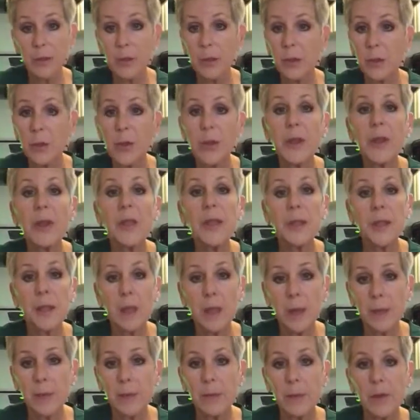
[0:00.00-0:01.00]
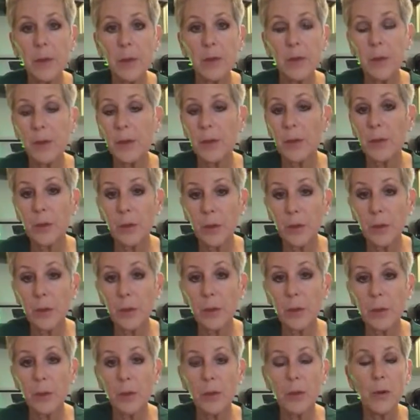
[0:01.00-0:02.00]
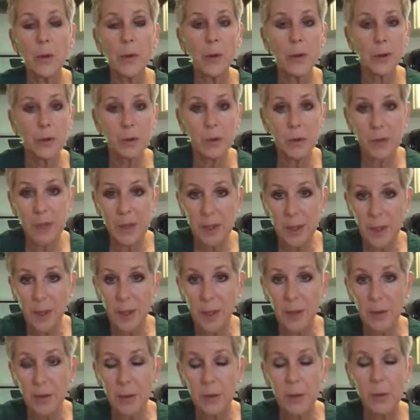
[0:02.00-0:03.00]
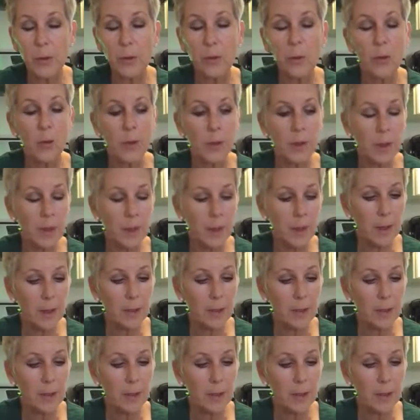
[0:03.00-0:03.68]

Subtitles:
look these up on Google or Google Scholar or